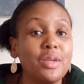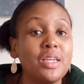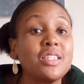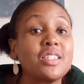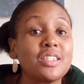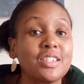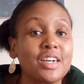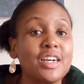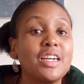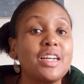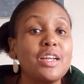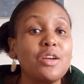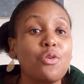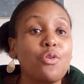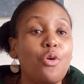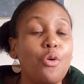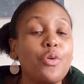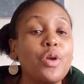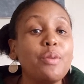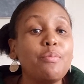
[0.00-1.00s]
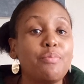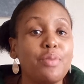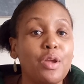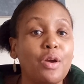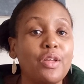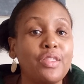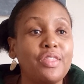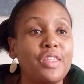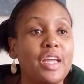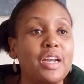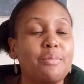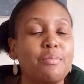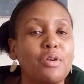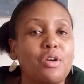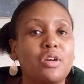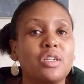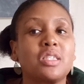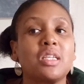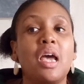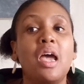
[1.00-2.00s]
It's really going beyond that,
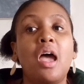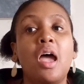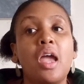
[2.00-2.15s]
because